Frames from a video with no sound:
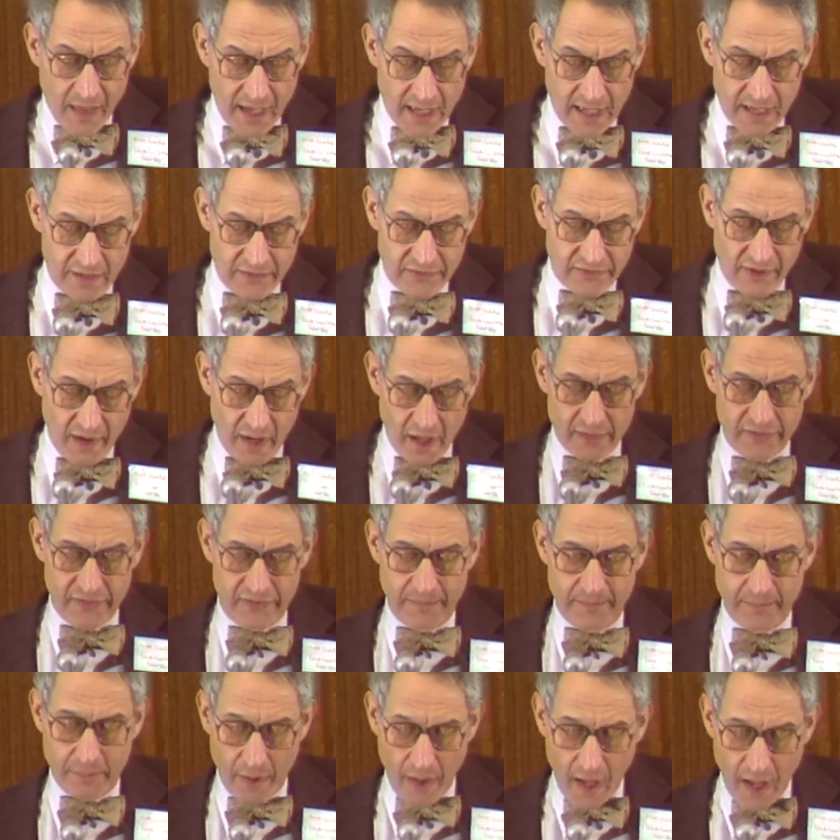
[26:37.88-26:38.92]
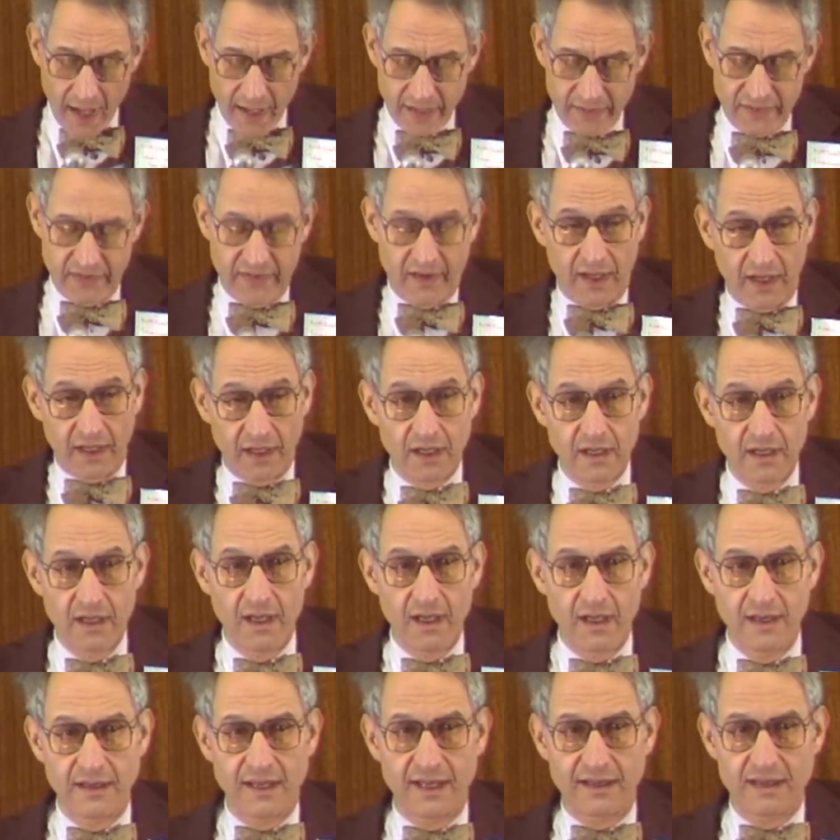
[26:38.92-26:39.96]
it is not surprising
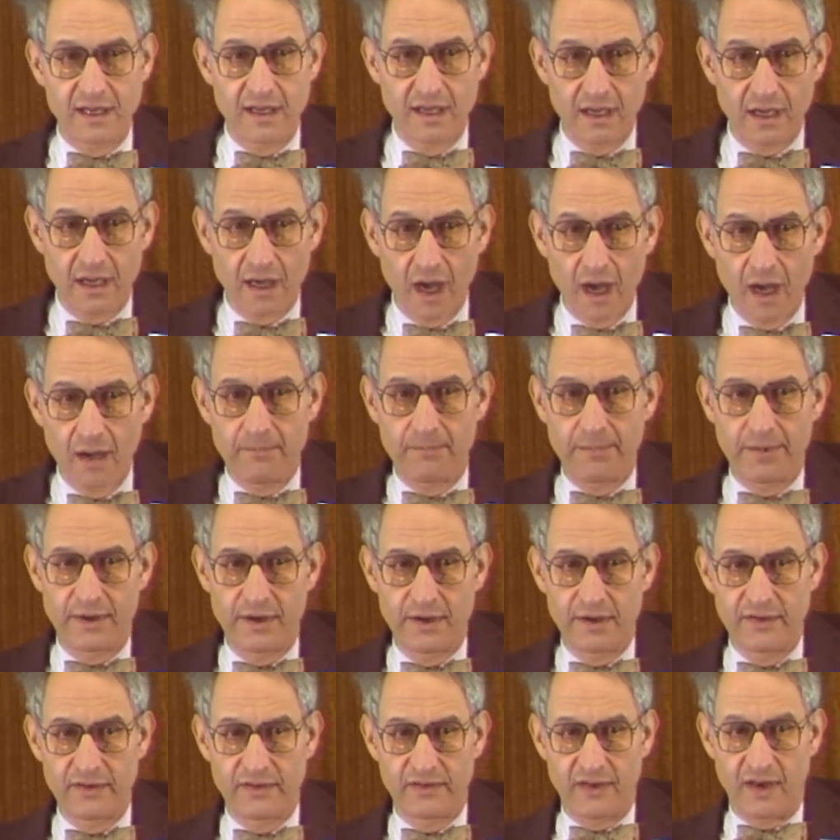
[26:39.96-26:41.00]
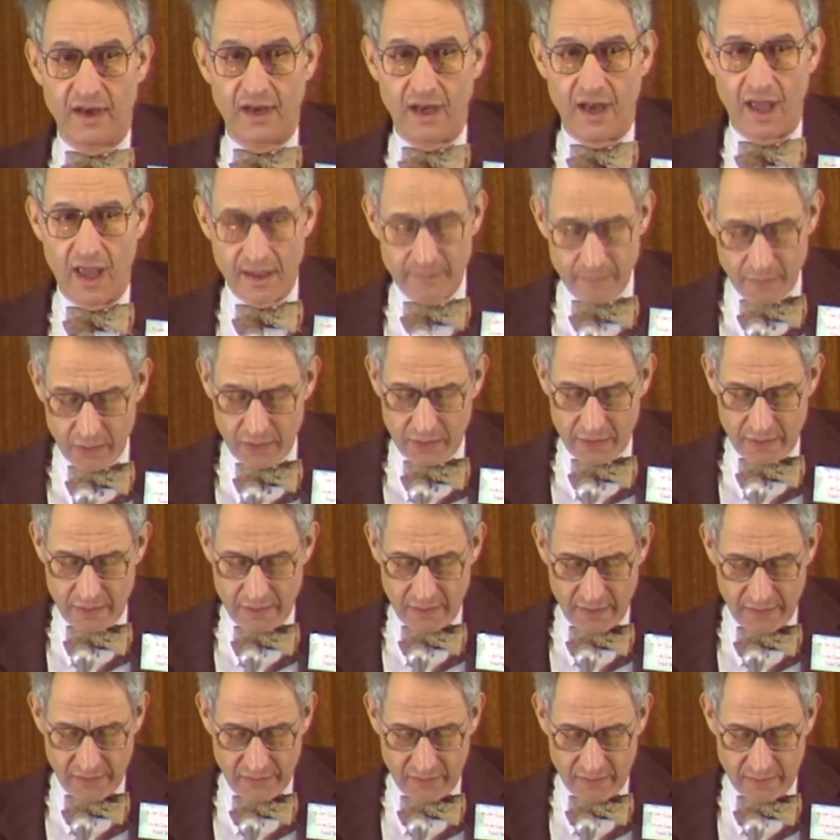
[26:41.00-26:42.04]
that the incompetence and
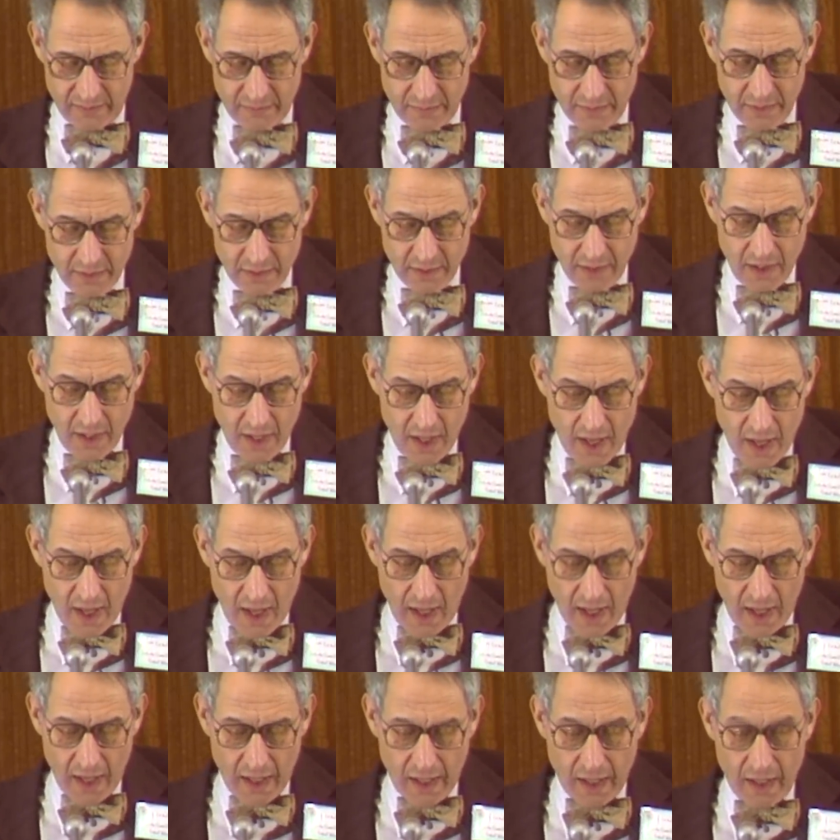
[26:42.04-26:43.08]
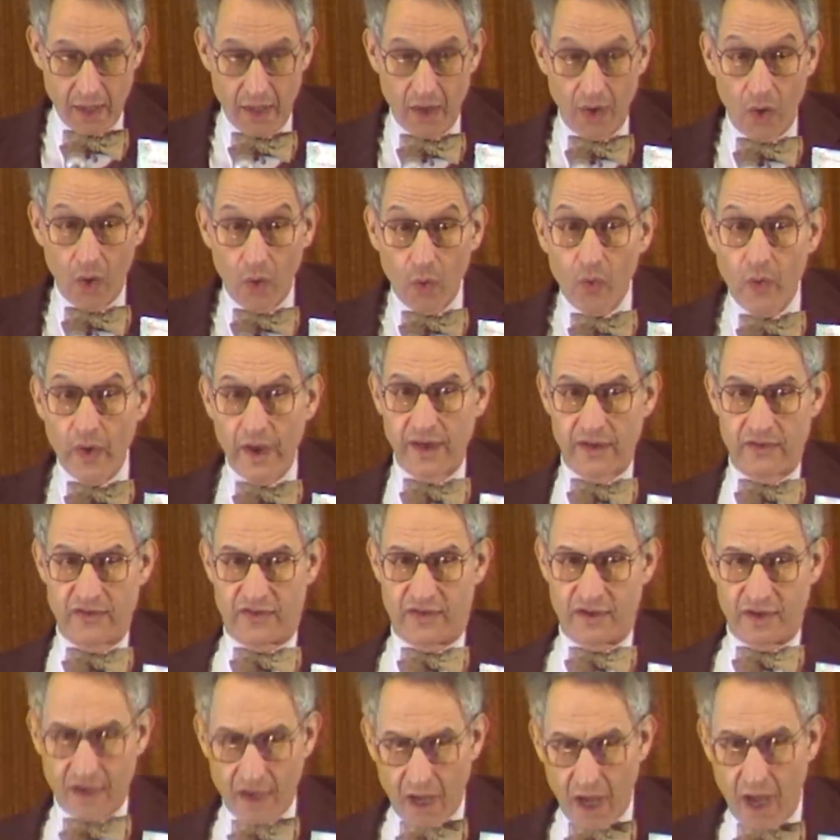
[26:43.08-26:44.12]
amateurism
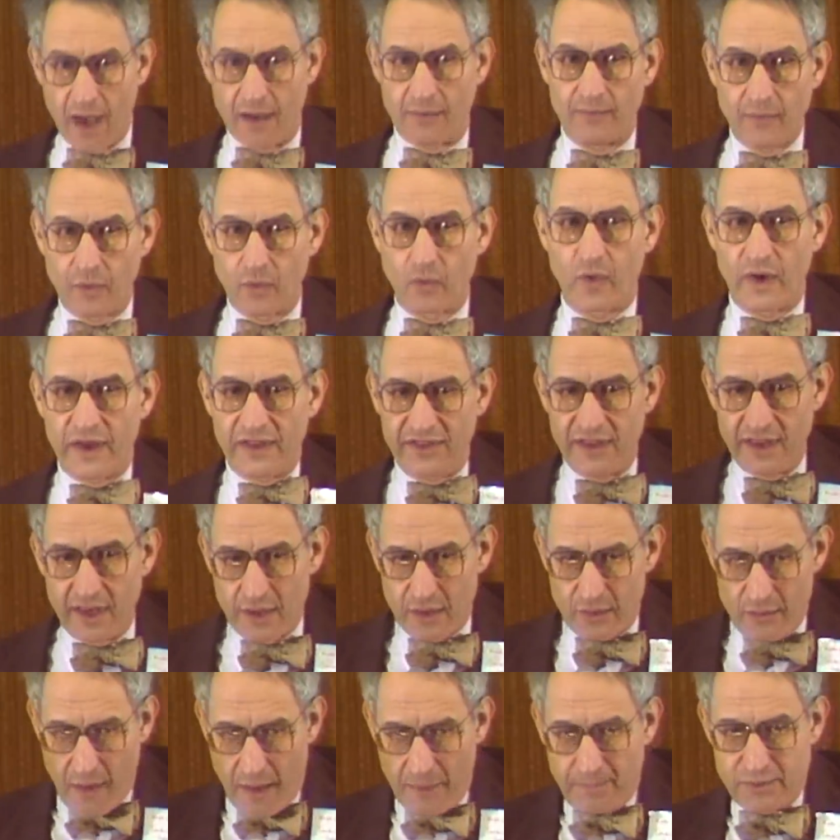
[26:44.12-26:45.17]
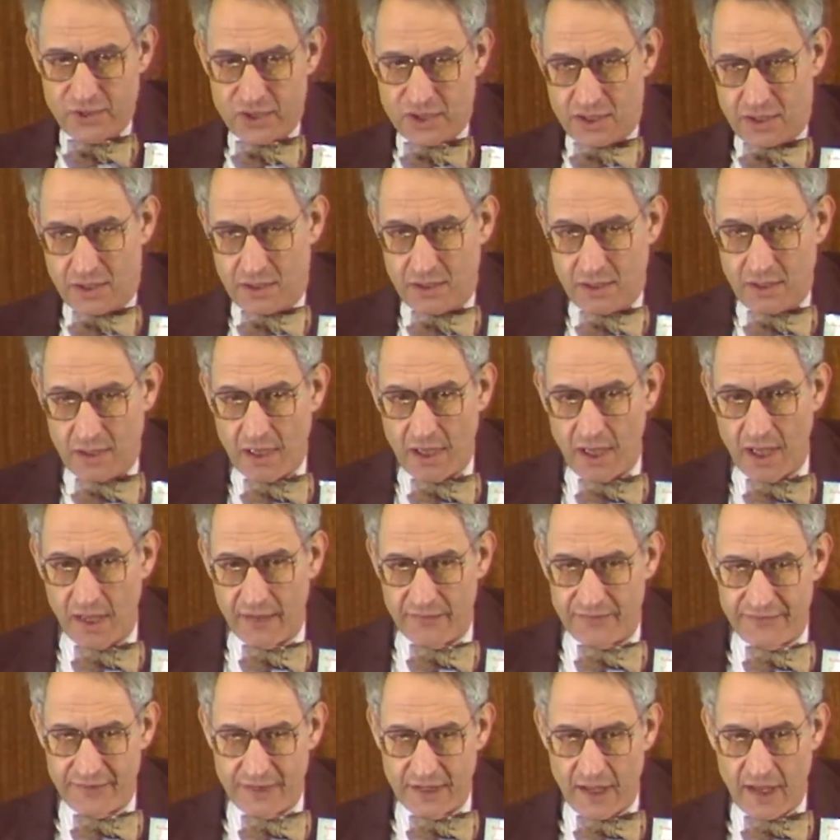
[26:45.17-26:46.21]
which come with the eruption
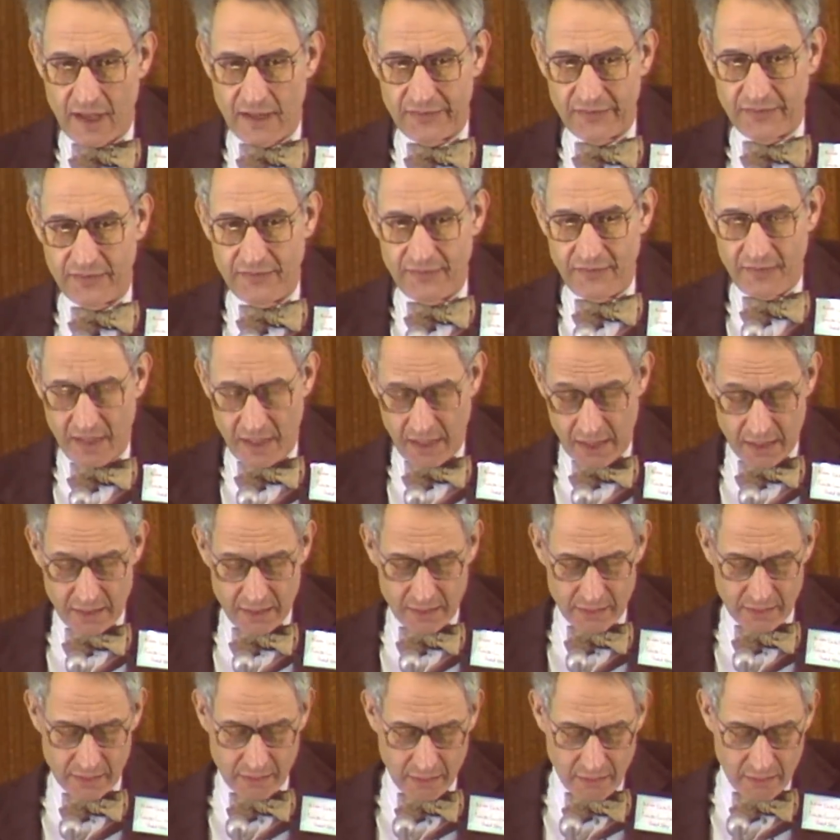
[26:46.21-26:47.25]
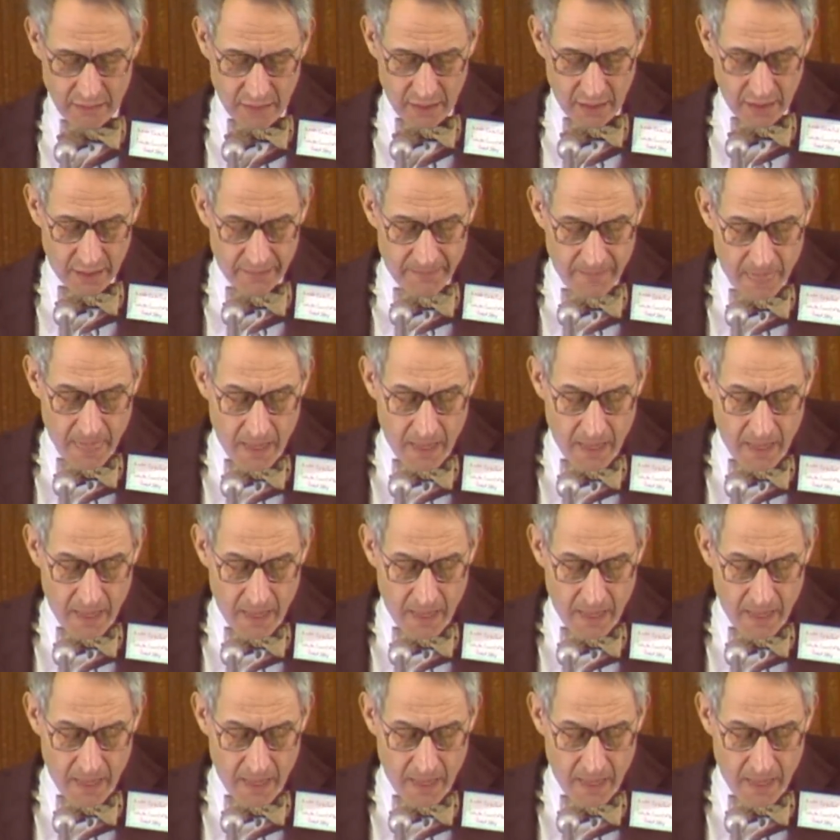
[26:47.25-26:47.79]
of philosophy into law